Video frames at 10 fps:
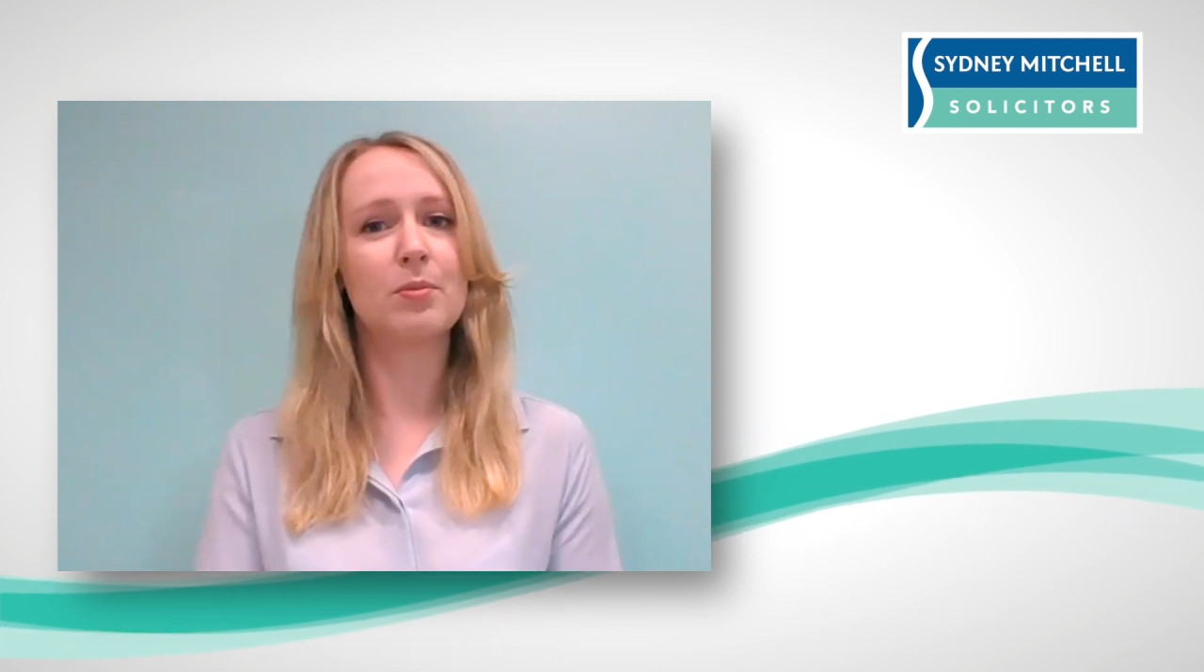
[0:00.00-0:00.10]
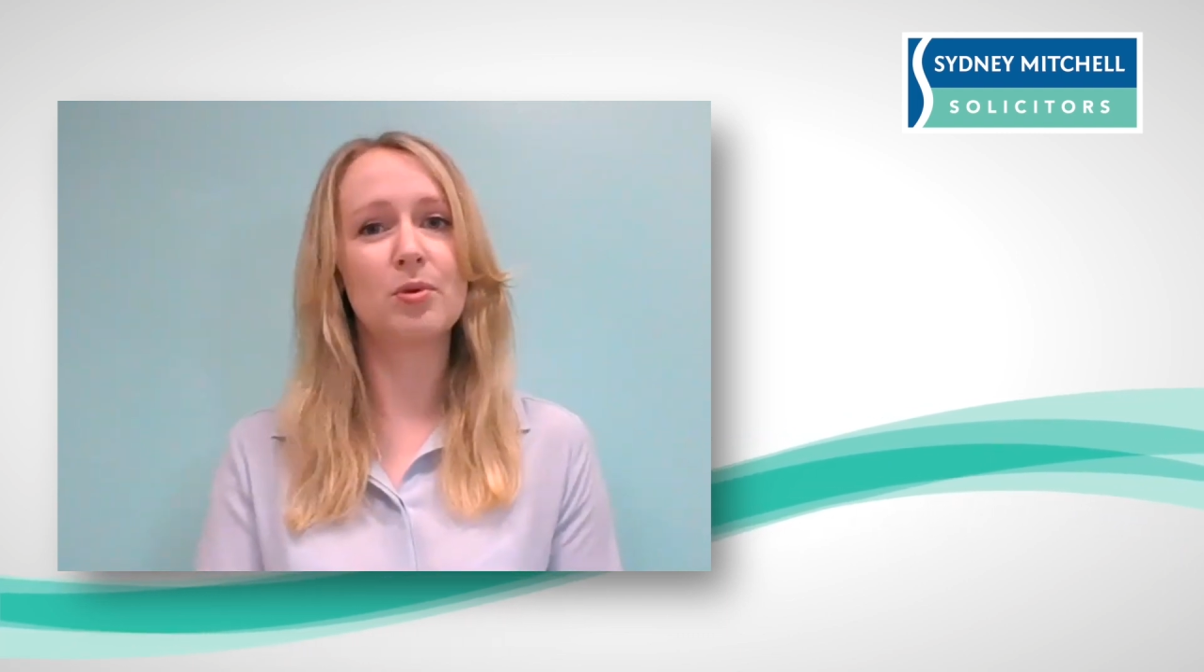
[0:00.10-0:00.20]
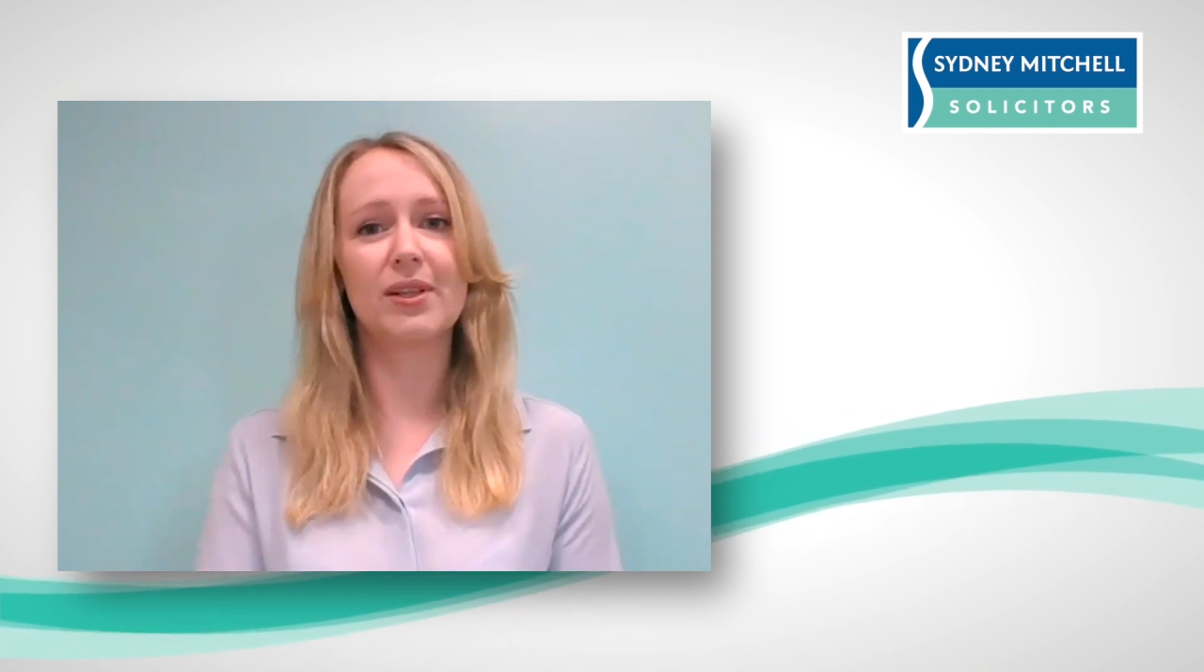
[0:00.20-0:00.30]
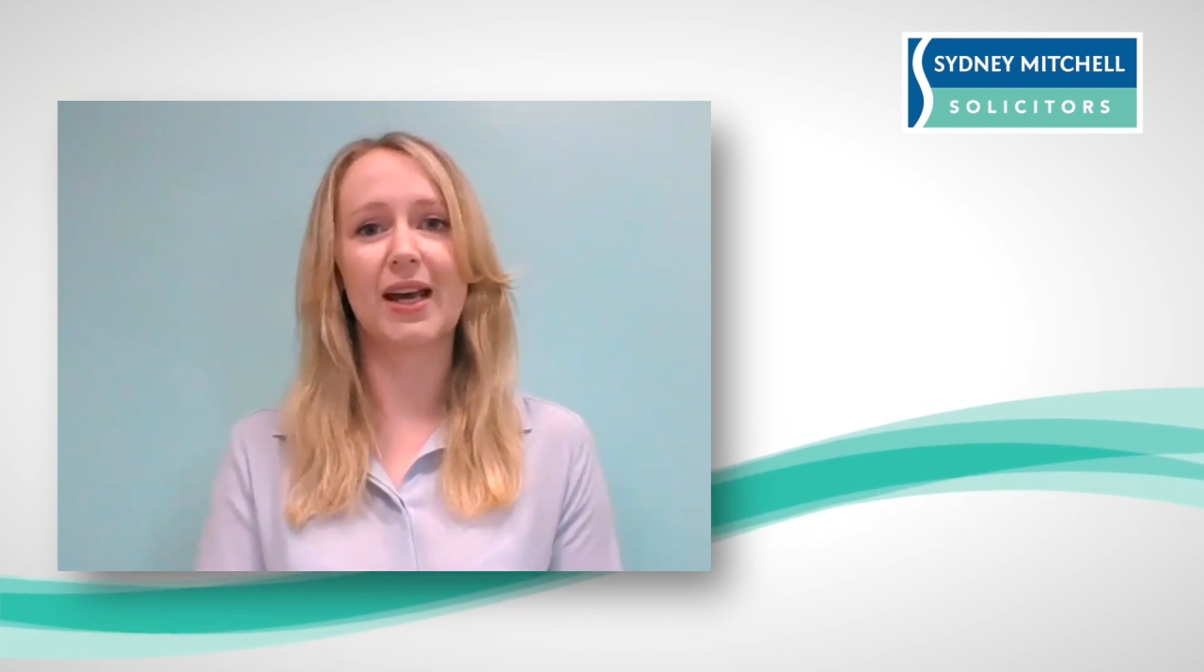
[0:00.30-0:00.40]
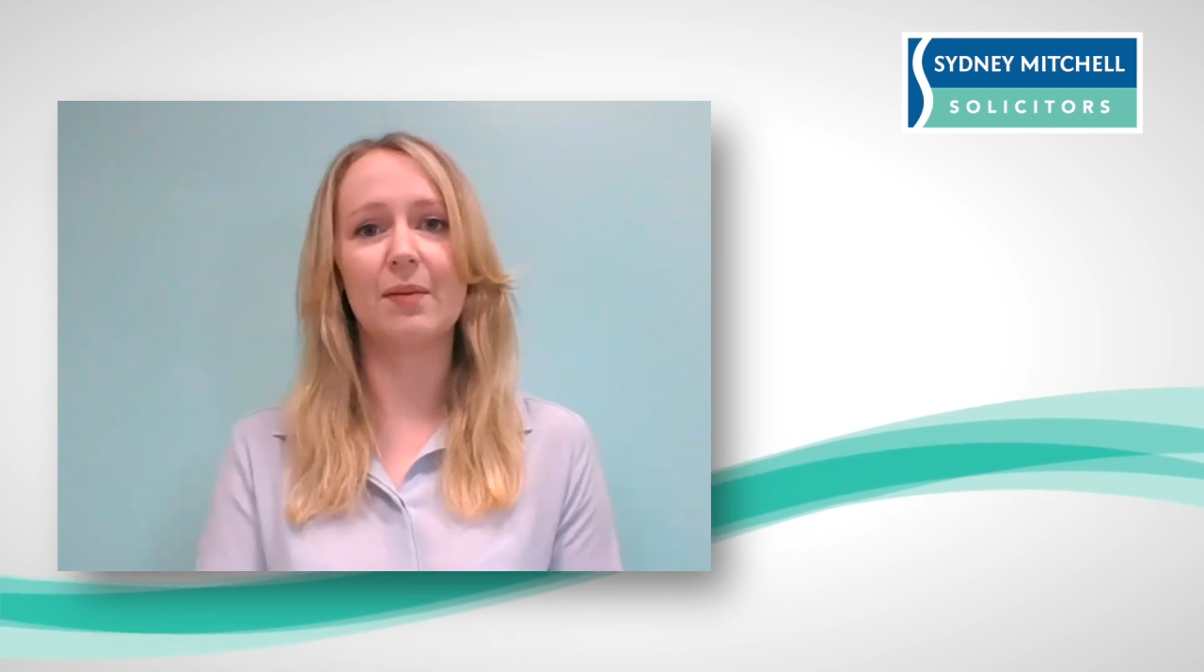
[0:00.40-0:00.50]

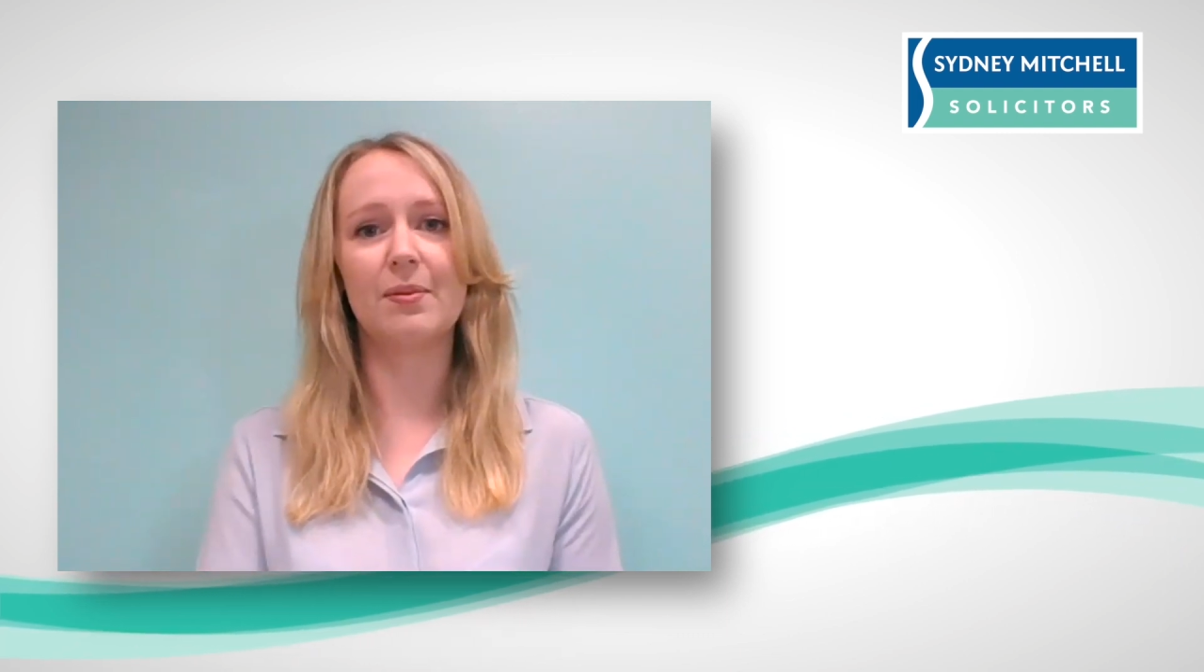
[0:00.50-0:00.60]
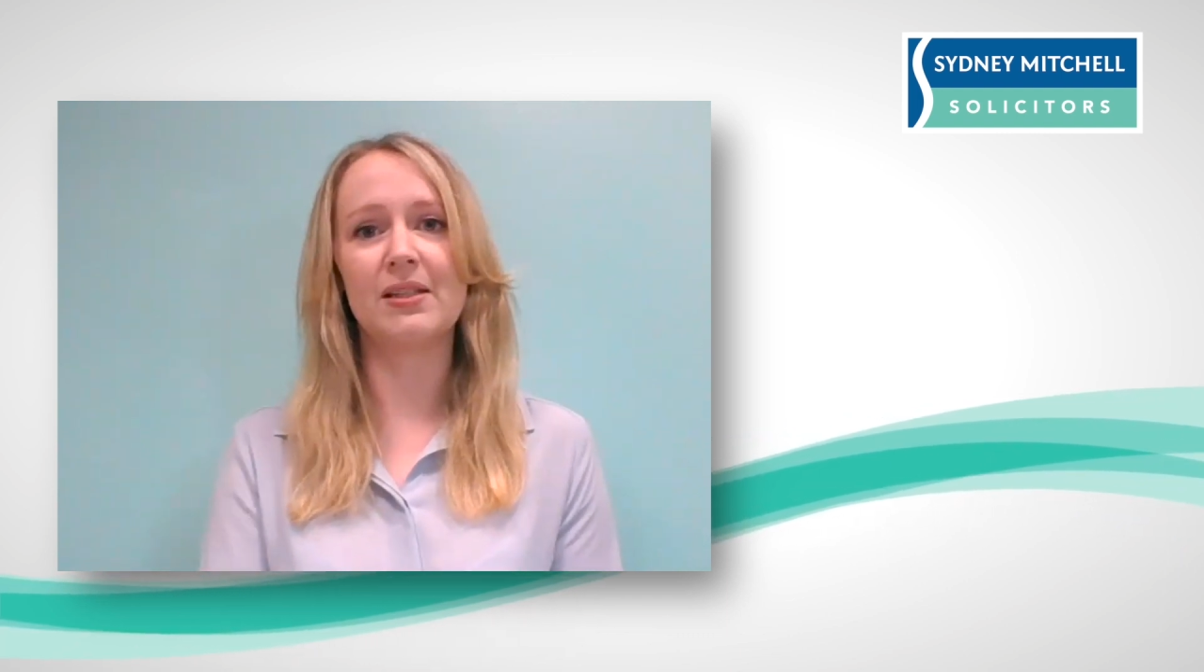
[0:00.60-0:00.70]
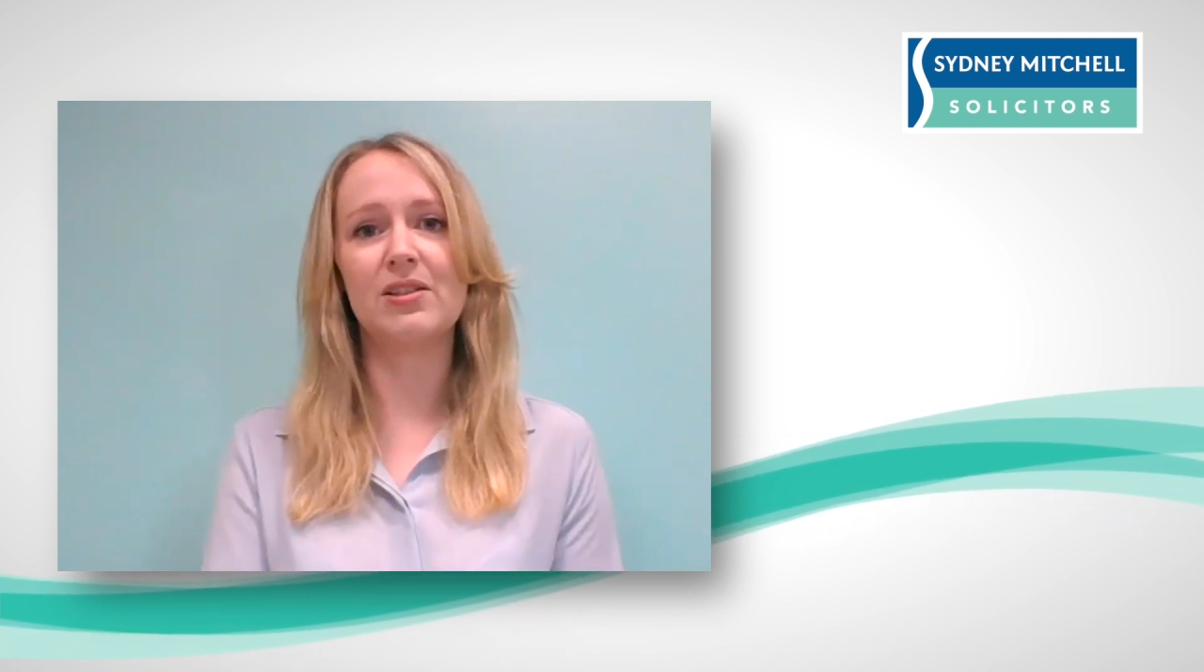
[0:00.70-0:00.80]
more than happy